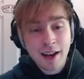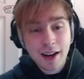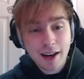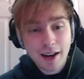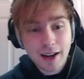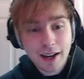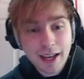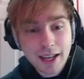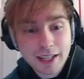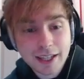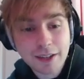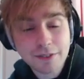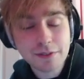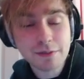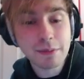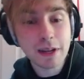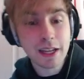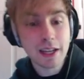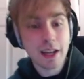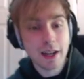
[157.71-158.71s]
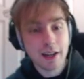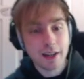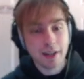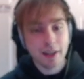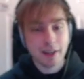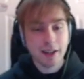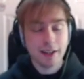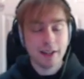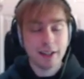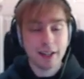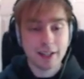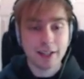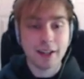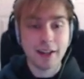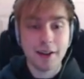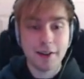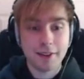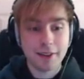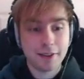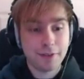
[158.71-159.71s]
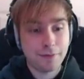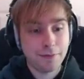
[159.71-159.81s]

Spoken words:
It gives me like a